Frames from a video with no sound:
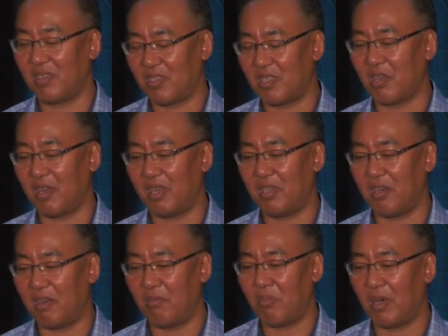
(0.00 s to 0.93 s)
study
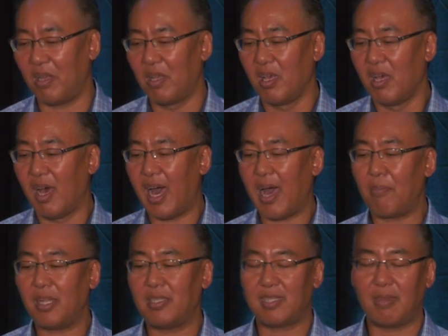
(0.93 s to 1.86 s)
done. But how
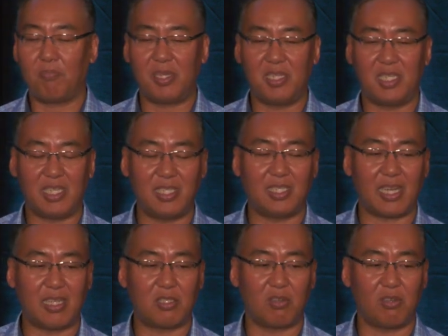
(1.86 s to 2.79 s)
many CPG
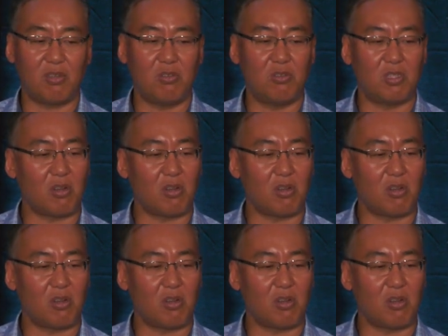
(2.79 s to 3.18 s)
sites are used?